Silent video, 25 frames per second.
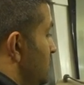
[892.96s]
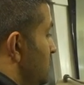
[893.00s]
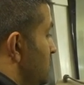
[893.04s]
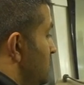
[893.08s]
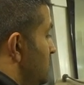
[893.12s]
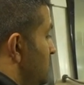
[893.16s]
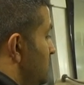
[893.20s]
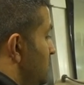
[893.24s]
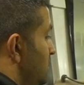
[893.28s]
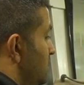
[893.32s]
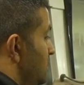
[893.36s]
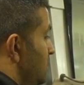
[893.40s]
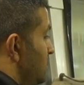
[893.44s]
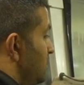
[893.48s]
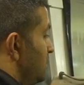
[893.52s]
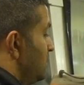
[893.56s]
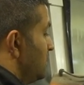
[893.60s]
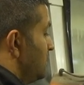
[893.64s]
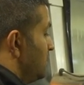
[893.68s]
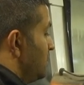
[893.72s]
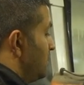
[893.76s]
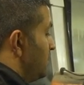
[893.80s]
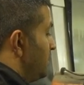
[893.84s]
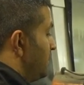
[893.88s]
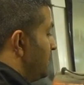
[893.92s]
because
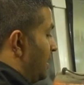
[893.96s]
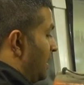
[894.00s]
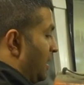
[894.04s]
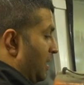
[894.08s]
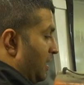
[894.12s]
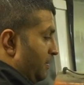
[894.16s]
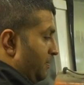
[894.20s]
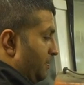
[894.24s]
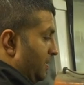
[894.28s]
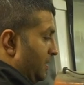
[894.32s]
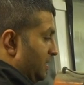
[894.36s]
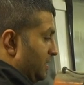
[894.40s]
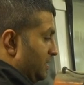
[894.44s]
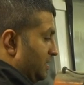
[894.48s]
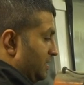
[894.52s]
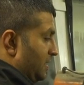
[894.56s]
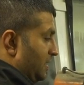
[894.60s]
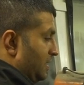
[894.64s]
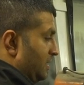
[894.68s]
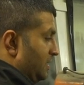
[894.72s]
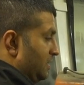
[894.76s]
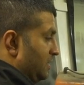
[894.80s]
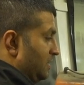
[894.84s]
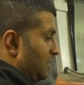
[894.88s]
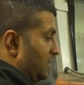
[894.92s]
the I B
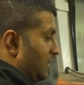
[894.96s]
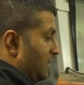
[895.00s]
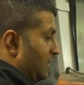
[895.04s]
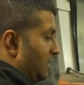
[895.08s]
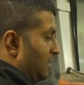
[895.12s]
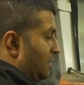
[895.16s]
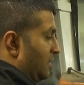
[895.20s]
C